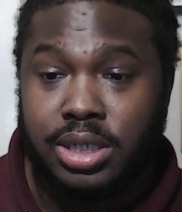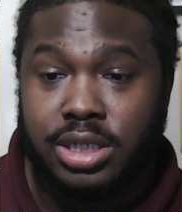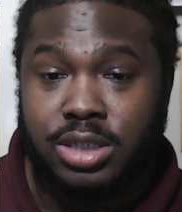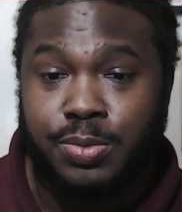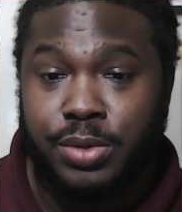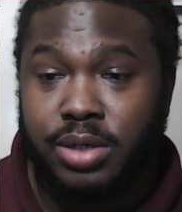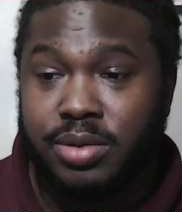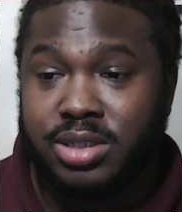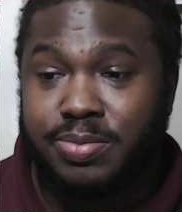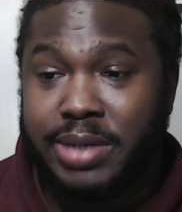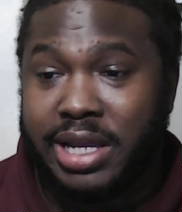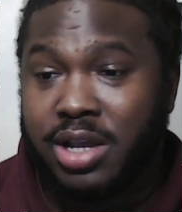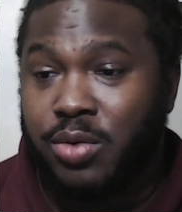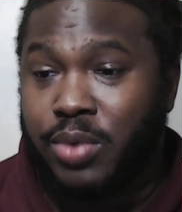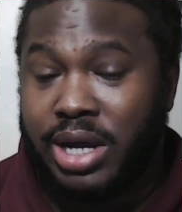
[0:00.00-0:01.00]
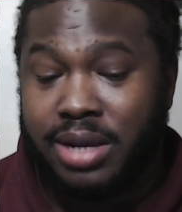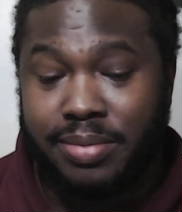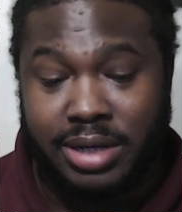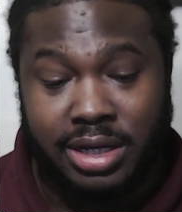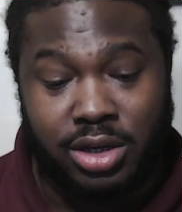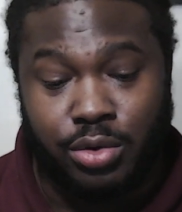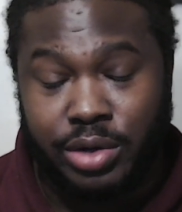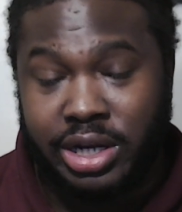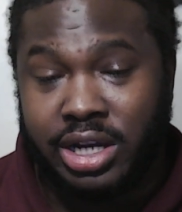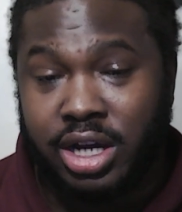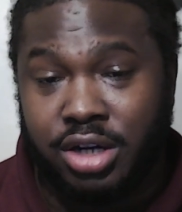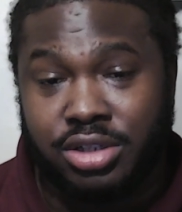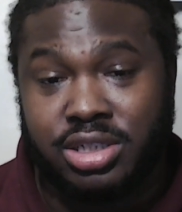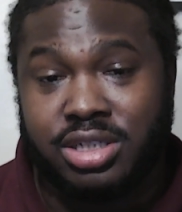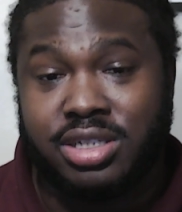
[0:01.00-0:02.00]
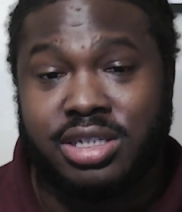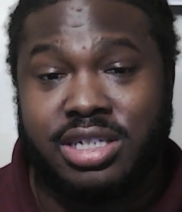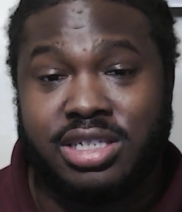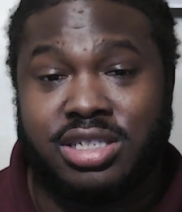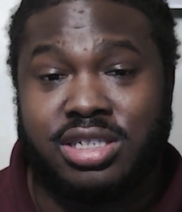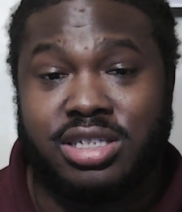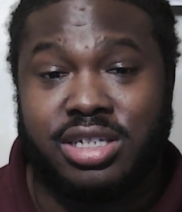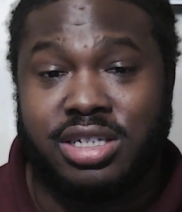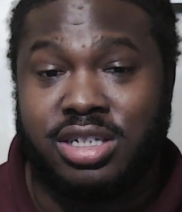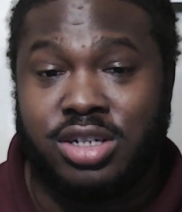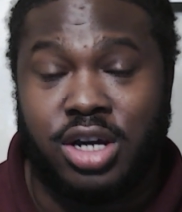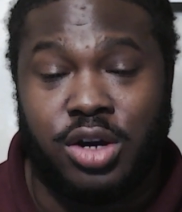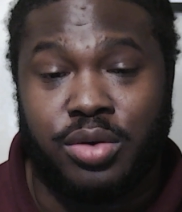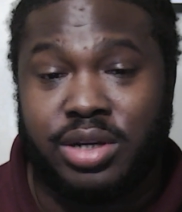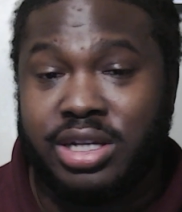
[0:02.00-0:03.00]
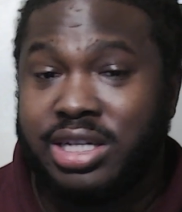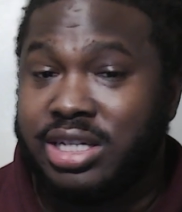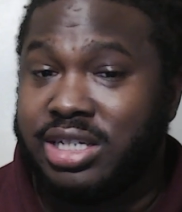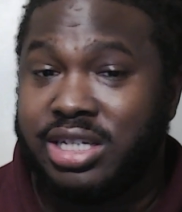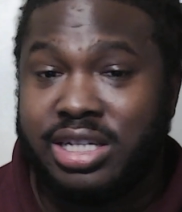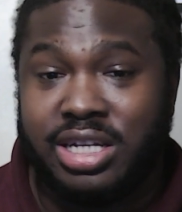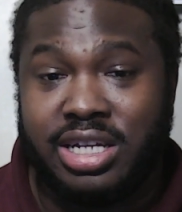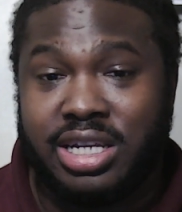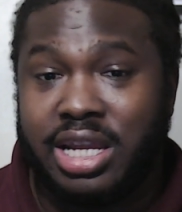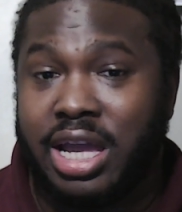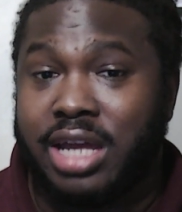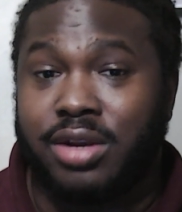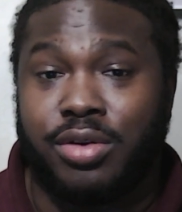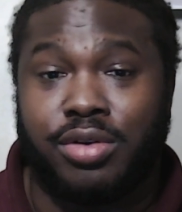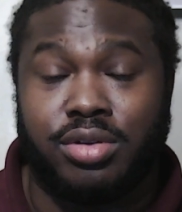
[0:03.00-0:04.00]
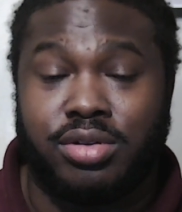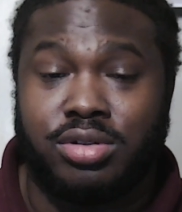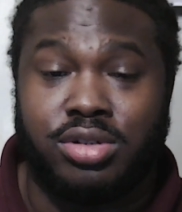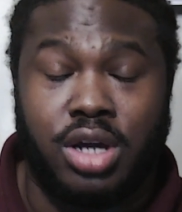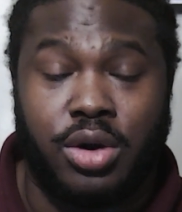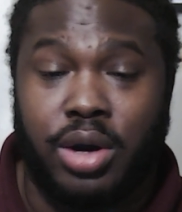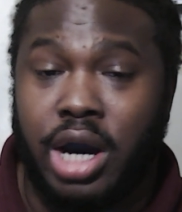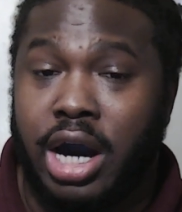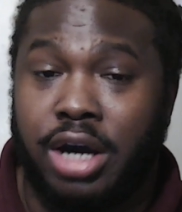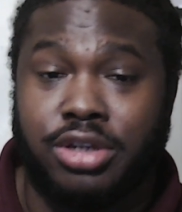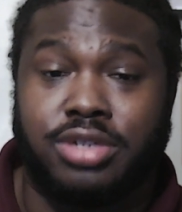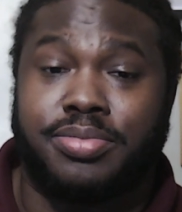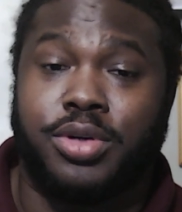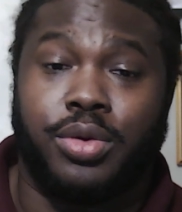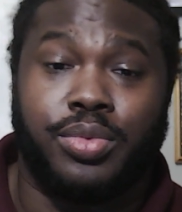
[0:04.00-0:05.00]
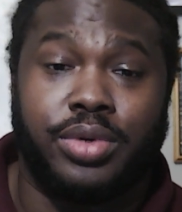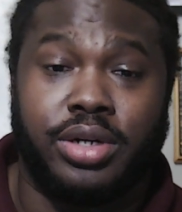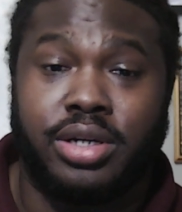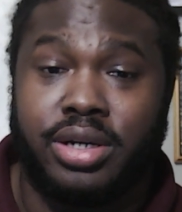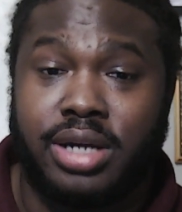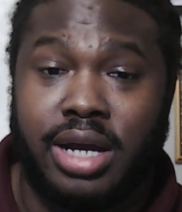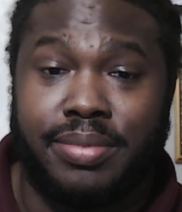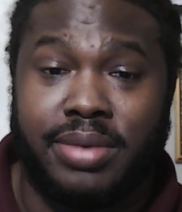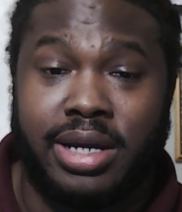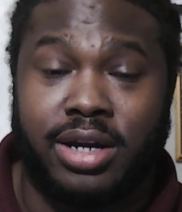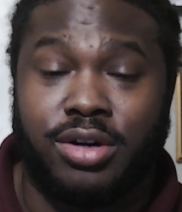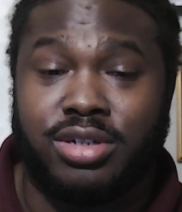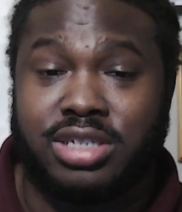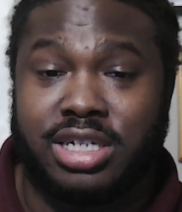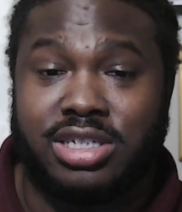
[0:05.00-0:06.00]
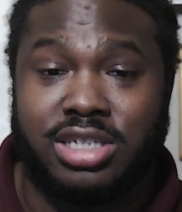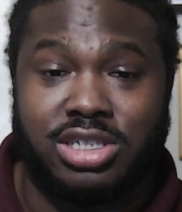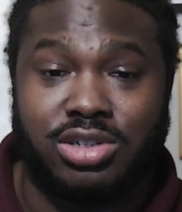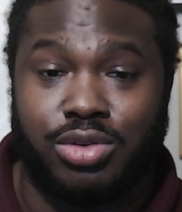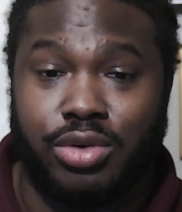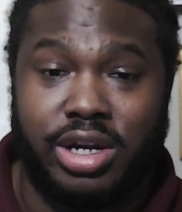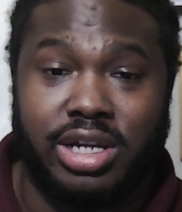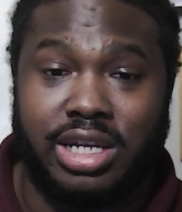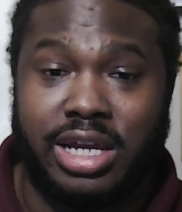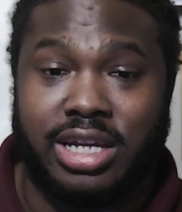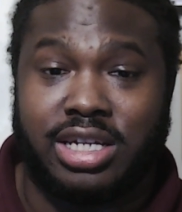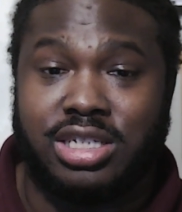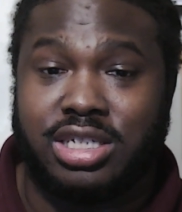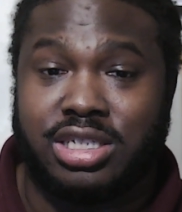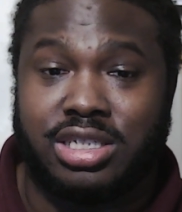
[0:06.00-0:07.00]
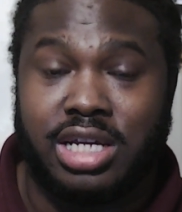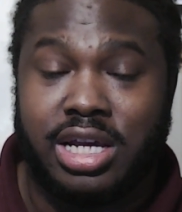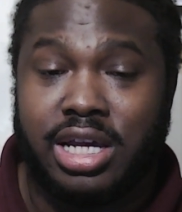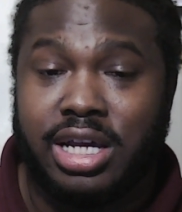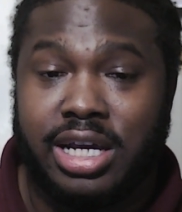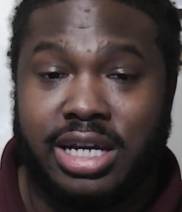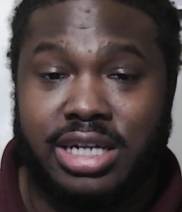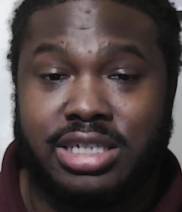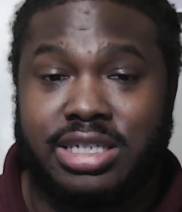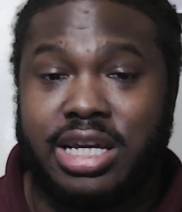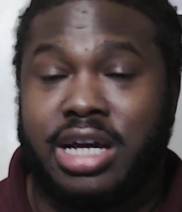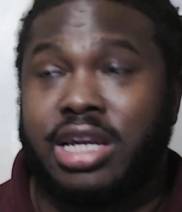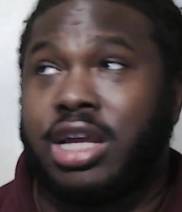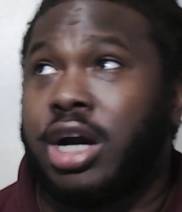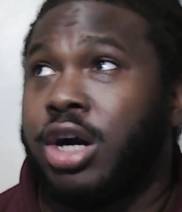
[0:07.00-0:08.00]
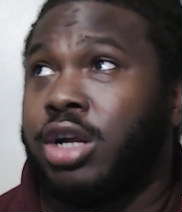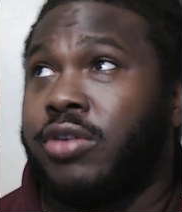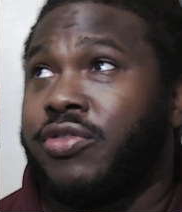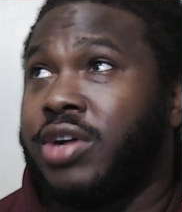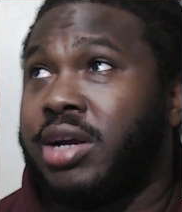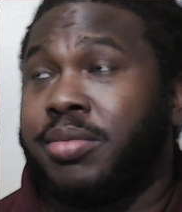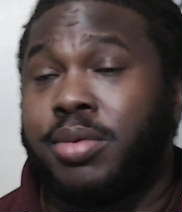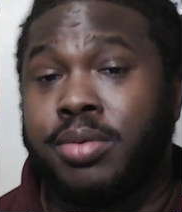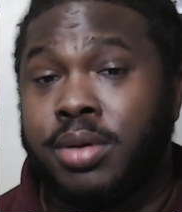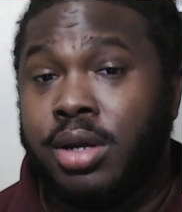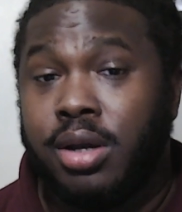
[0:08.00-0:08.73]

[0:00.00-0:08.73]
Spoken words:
it's pretty much black and white, man. Greg Olsen is, you know, he done had a, you know, an awesome career. I'm not gonna say just great, like he just hands down the Hall of Famer,